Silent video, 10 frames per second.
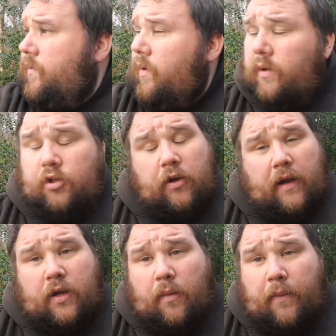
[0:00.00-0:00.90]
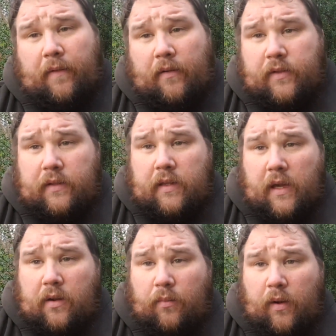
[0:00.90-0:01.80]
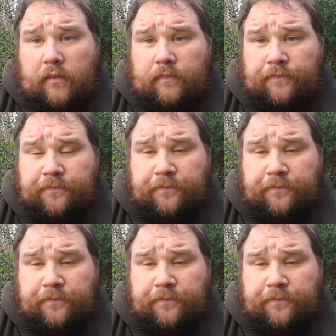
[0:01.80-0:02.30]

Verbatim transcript: We're going to try a couple of hours in the second one,